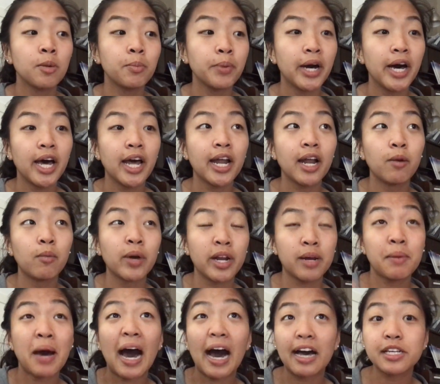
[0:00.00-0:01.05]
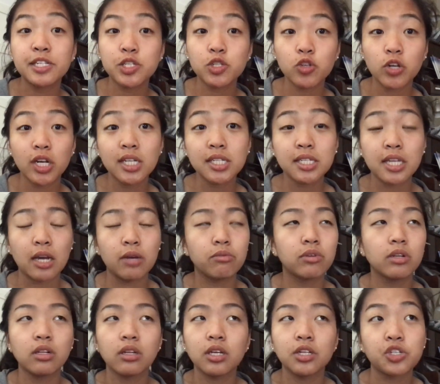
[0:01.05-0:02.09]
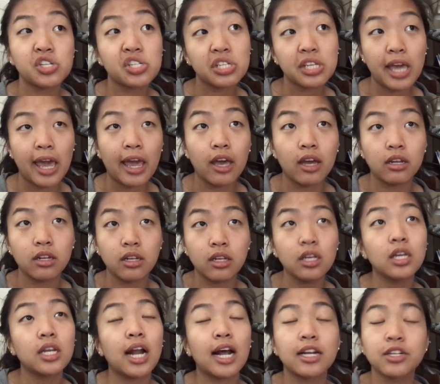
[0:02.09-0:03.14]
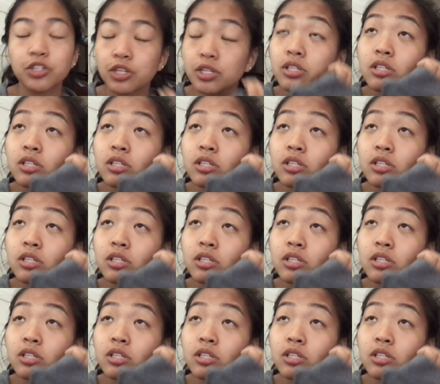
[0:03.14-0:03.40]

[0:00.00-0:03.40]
But when I'm high stress, I really just can't eat. I